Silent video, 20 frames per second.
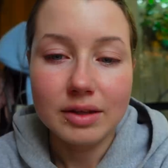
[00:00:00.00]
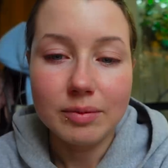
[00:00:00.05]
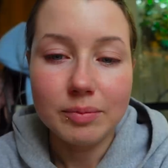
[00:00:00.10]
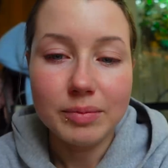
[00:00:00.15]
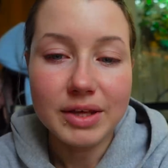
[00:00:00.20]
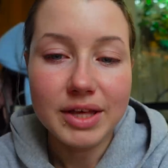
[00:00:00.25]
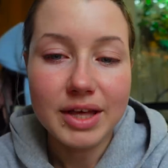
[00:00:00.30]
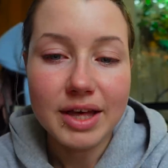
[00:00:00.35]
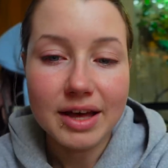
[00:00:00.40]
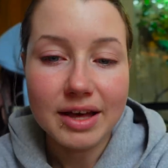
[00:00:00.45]

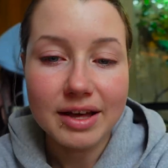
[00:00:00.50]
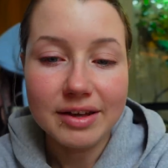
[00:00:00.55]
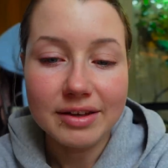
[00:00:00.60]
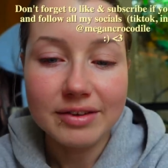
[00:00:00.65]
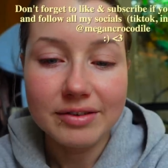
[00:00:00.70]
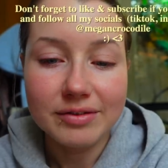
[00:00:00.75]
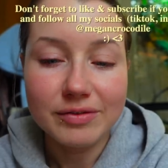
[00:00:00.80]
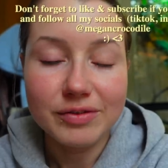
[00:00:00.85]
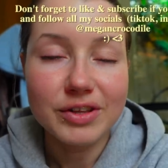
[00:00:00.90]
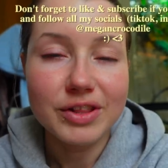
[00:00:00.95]
but yeah,
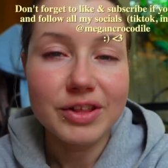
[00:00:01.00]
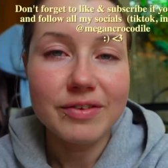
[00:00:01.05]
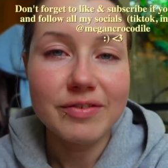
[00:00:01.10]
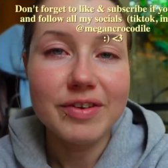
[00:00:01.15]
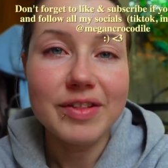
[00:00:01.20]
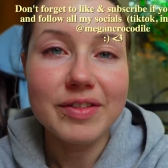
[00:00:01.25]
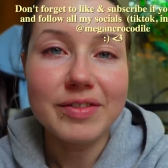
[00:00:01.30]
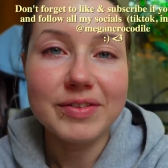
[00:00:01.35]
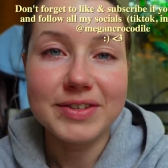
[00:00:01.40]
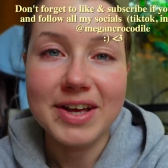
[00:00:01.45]
for the
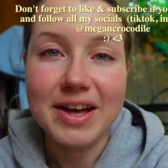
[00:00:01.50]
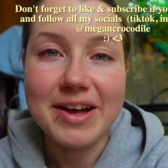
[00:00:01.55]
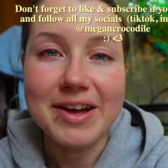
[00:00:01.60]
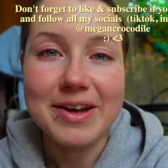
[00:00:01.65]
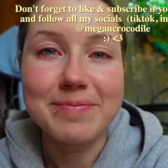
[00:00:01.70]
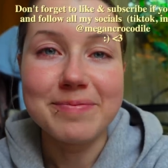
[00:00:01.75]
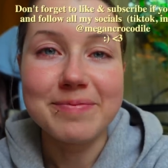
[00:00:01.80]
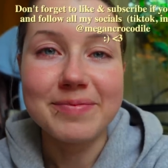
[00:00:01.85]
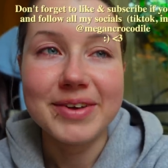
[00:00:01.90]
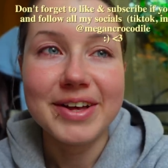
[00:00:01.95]
fifth
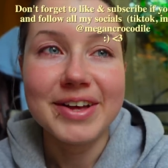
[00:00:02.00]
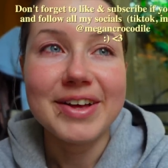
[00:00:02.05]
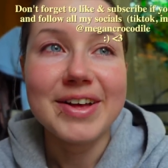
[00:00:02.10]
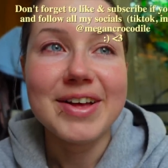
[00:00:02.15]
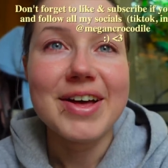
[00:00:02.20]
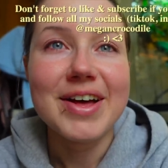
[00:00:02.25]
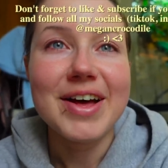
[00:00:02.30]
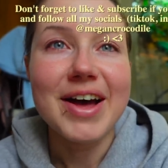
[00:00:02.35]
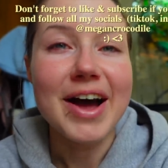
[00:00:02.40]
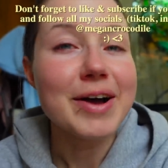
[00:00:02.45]
time.
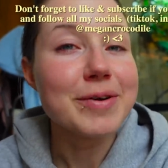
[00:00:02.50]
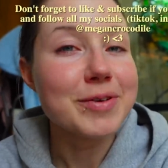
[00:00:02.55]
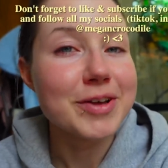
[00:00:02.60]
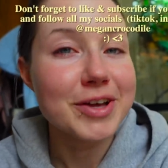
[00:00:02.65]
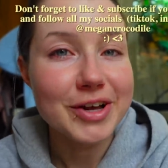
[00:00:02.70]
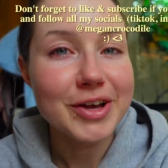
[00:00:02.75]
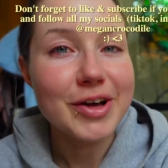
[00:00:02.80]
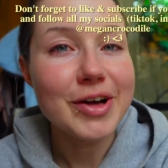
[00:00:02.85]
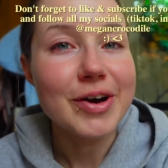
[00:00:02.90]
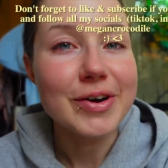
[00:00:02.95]
I'm
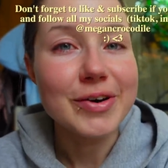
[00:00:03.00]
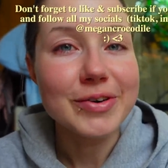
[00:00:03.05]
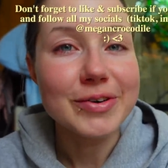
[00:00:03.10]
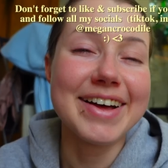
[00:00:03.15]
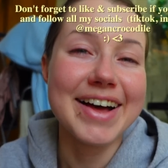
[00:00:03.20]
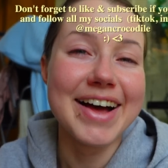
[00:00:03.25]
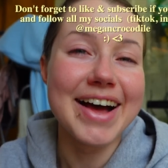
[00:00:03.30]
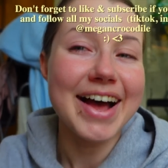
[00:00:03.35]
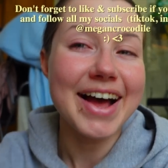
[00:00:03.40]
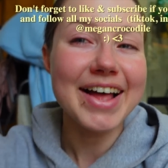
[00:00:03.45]
gonna go.
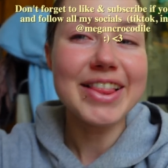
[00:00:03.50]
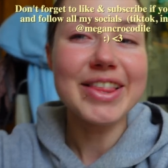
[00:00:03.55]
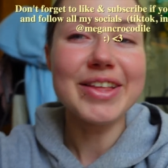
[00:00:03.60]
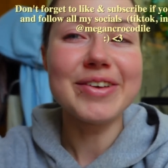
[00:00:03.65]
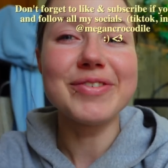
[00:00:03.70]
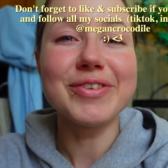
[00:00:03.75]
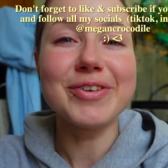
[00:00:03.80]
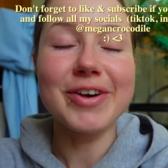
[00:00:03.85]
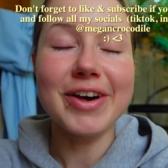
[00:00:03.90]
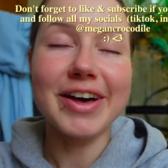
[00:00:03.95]
I
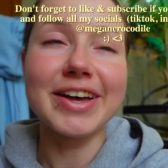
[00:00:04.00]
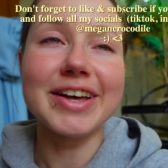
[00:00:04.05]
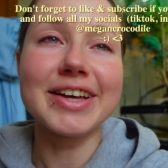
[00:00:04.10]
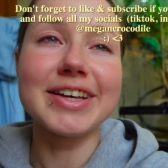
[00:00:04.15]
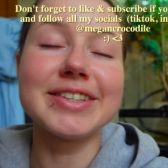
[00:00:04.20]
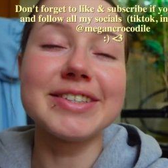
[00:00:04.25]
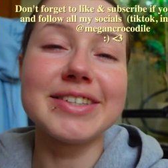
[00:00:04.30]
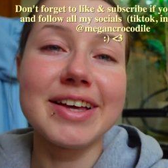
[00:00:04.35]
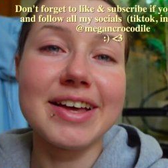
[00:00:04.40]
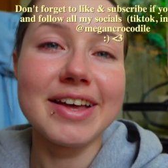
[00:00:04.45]
love you
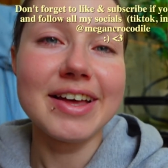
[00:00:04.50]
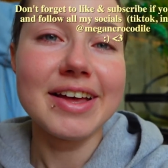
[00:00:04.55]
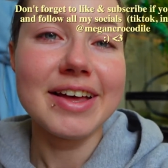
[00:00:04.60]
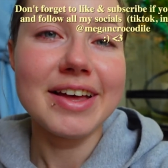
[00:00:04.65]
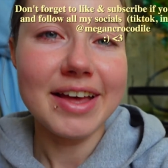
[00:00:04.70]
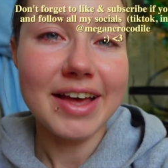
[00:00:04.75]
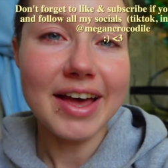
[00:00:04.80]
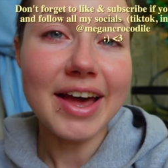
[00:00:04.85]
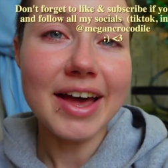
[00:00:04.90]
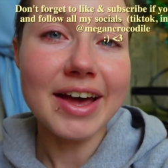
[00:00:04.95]
guys
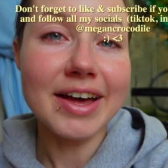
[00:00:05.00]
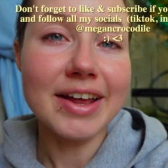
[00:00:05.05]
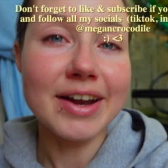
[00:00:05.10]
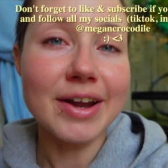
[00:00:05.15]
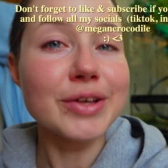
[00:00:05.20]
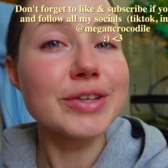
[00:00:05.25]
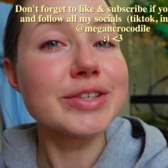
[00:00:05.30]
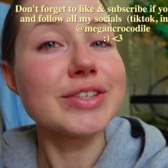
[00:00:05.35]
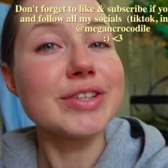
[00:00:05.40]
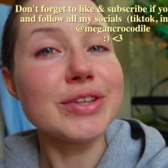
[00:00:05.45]
and
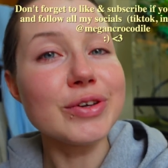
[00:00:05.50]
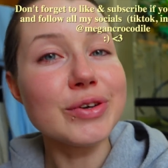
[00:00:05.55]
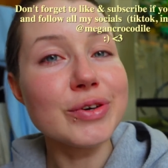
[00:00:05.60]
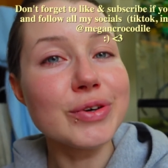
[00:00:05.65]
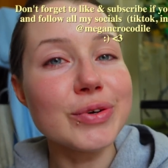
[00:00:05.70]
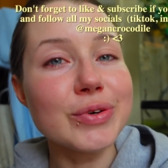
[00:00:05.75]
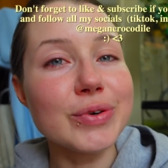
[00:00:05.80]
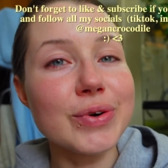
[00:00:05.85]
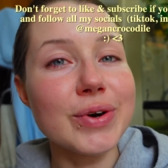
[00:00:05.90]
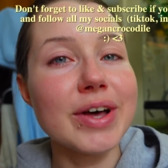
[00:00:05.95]
I'll see
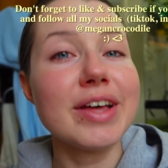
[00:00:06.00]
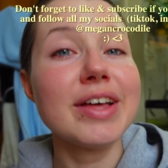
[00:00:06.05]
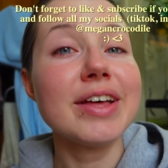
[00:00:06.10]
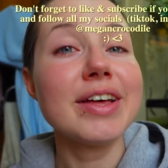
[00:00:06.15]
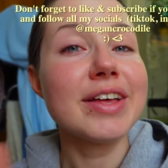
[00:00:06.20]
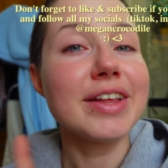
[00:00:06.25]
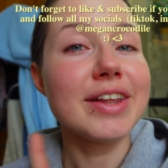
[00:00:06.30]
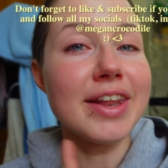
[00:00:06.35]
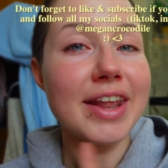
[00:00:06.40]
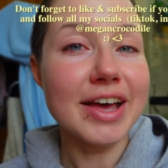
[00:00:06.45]
you
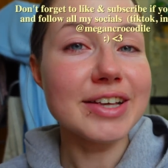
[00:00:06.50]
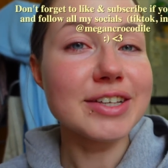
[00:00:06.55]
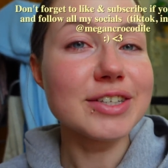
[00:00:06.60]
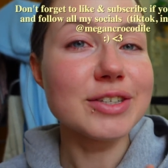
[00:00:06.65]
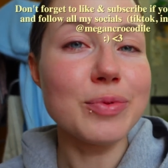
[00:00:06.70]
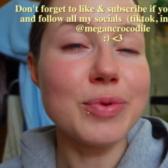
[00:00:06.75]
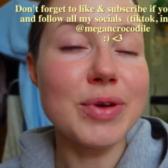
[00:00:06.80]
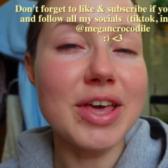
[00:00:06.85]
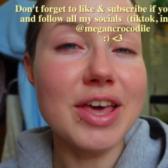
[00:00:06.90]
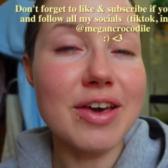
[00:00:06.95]

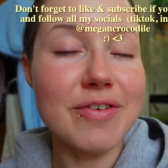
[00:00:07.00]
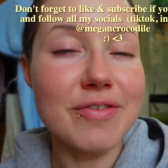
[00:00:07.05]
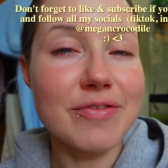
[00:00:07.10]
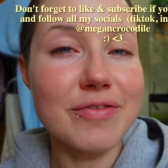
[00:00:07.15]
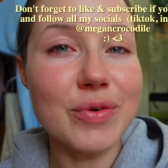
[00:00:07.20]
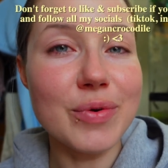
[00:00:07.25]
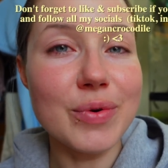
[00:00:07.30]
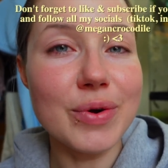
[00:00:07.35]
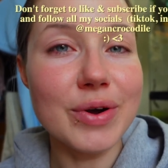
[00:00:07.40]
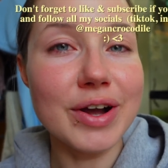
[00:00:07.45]
next week
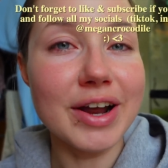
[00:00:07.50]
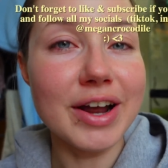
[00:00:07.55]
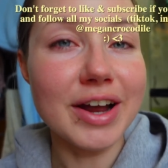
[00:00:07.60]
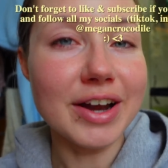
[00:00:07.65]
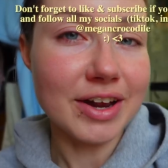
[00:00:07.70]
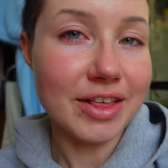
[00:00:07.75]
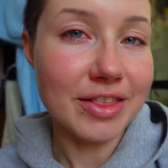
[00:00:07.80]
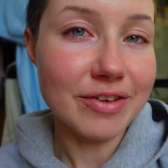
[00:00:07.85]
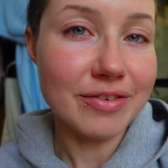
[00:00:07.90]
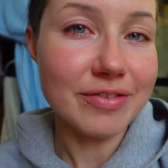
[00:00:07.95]
for
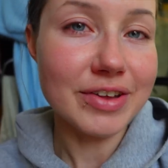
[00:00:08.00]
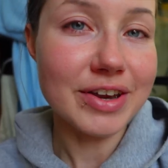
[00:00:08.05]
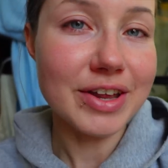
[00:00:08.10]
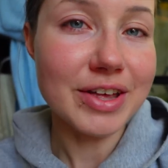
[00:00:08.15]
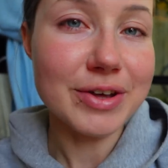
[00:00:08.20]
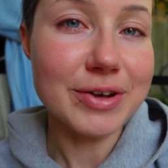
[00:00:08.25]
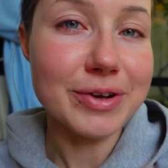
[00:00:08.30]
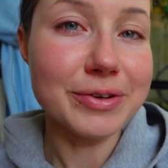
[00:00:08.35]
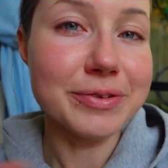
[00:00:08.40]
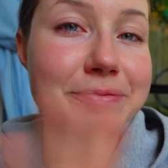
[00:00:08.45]
another
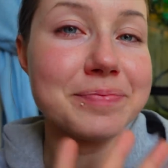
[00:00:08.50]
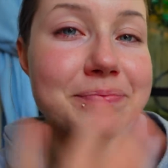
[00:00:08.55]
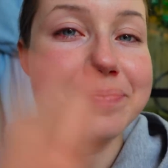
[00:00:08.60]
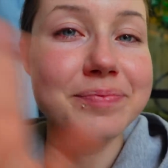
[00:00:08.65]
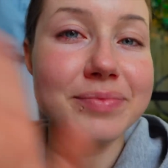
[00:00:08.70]
video.